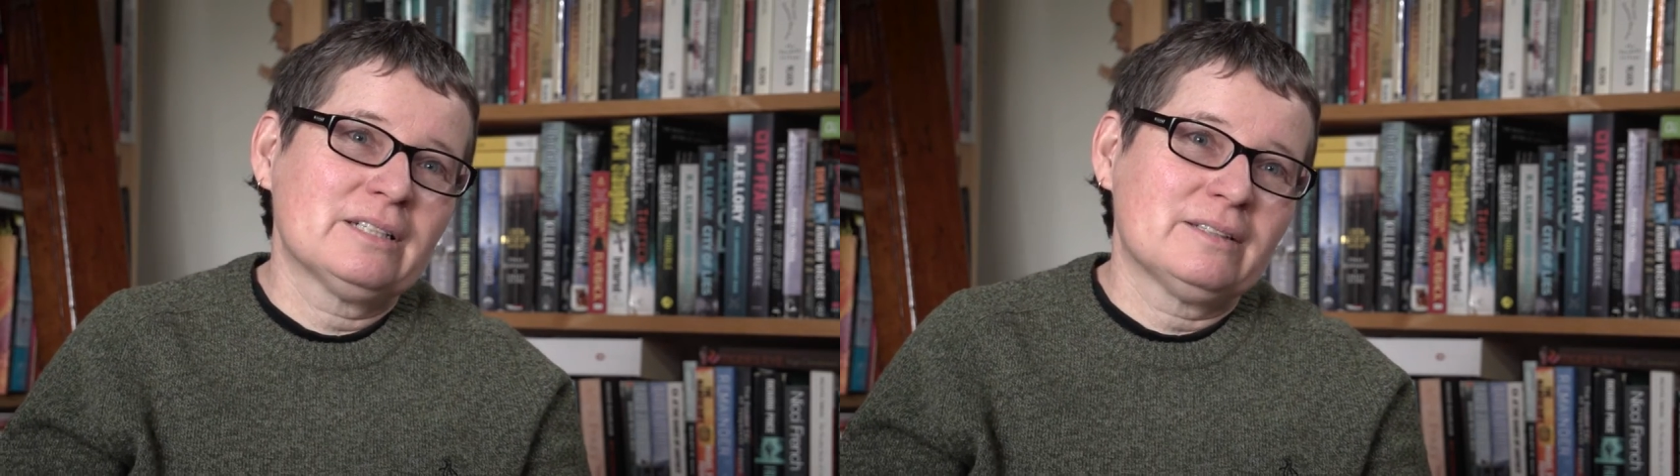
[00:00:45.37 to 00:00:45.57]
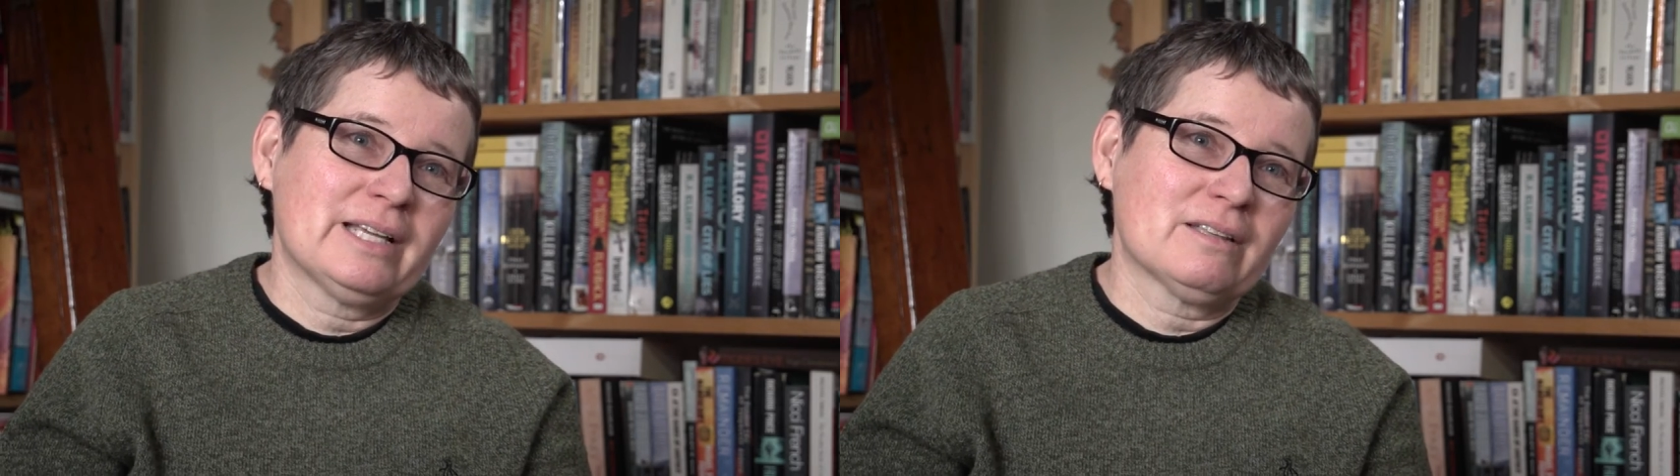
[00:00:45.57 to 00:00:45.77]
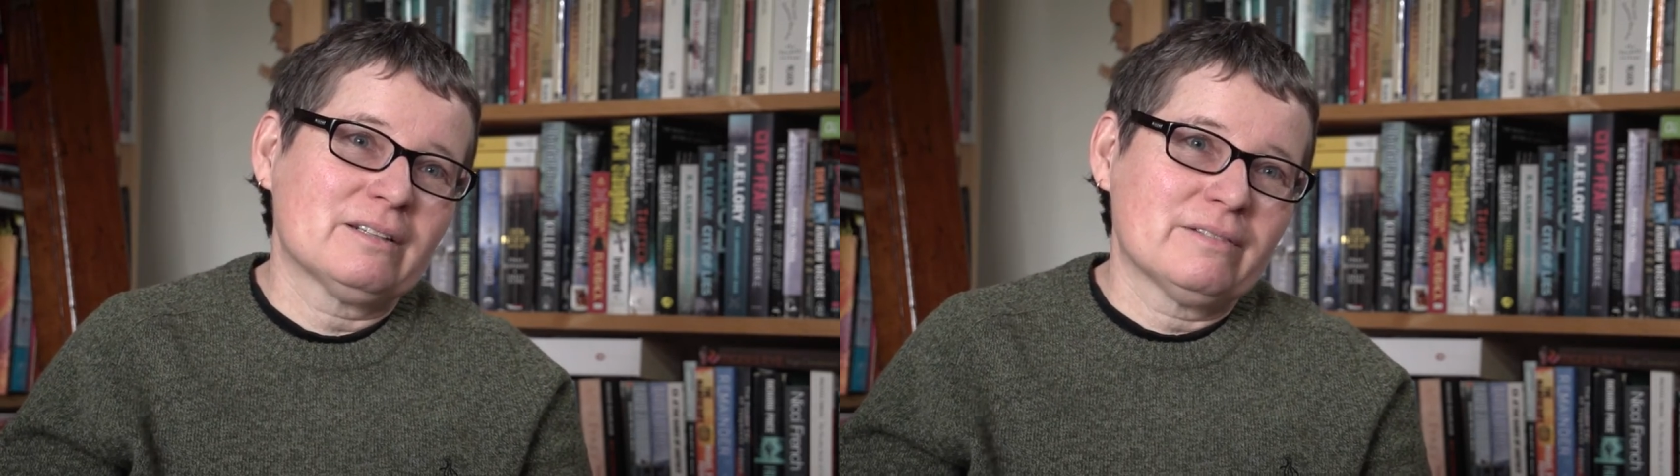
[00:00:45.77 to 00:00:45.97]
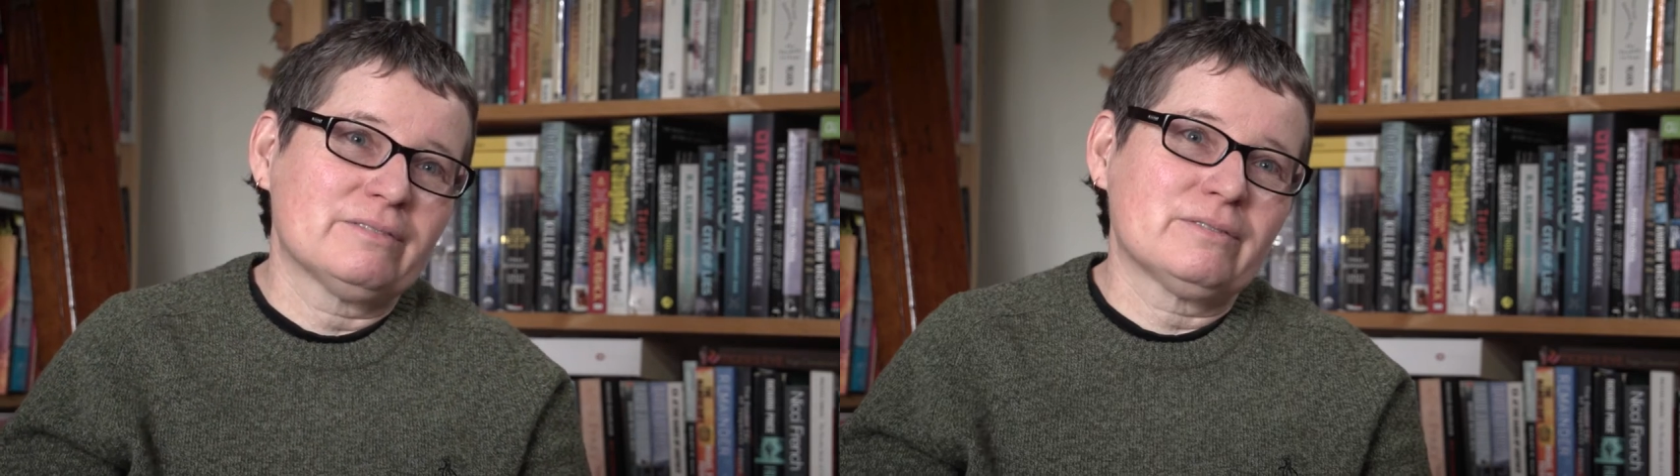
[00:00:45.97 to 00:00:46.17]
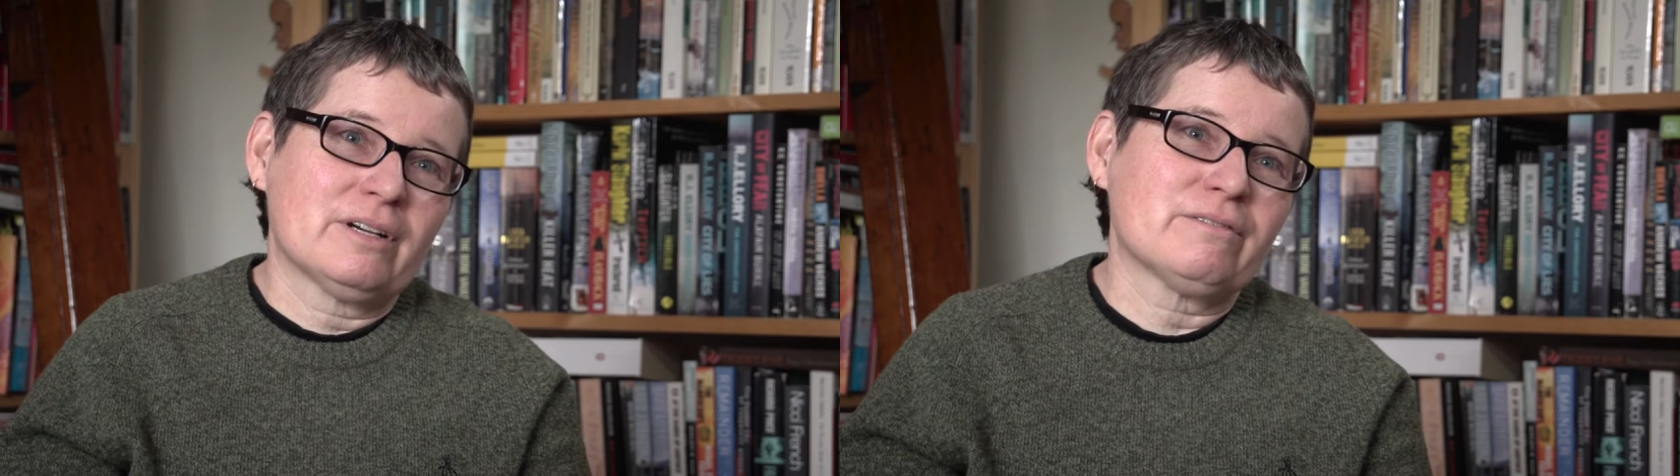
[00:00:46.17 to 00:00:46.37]
now that
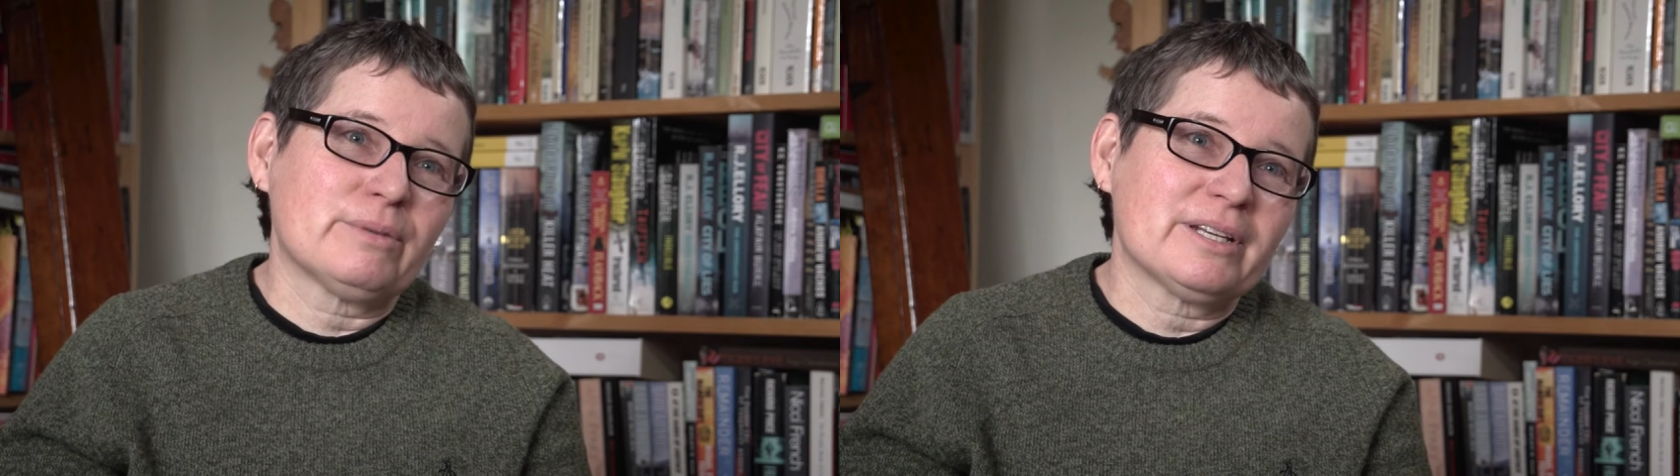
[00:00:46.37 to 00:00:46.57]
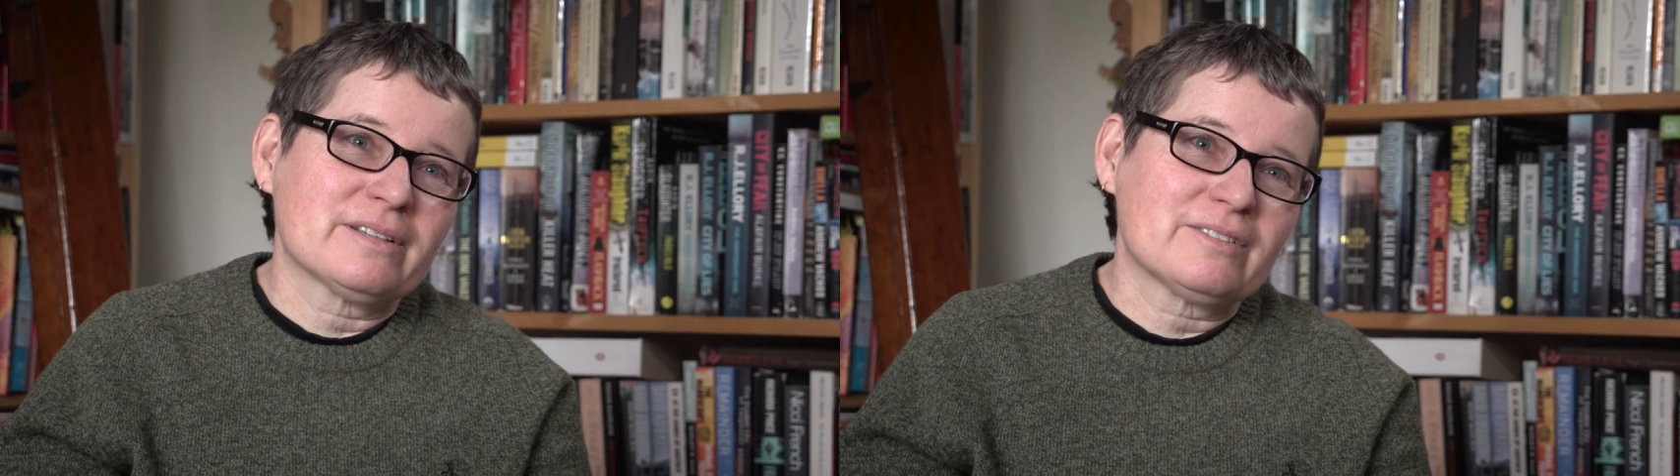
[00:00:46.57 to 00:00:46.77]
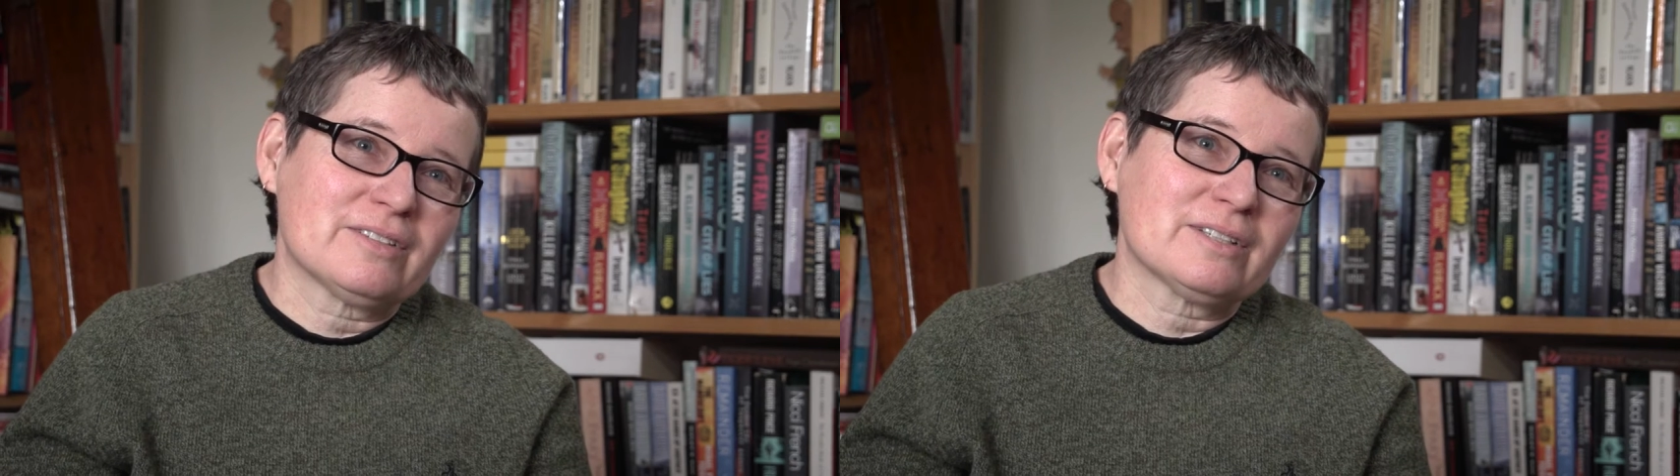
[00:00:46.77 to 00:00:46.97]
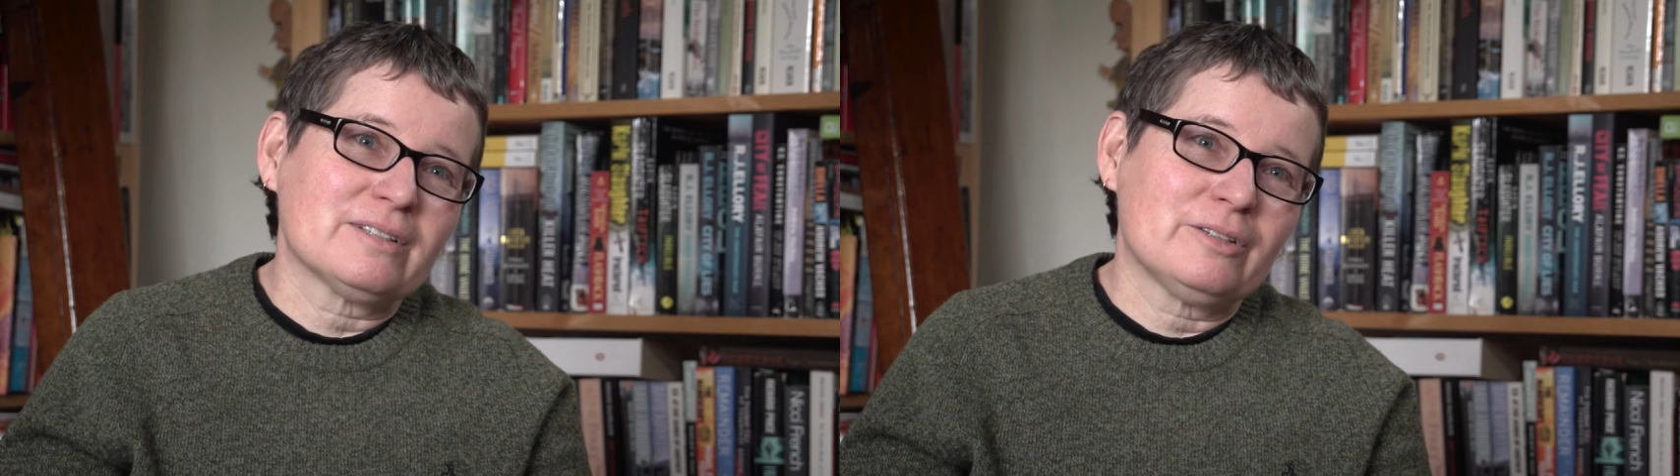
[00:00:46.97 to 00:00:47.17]
I've witnessed it,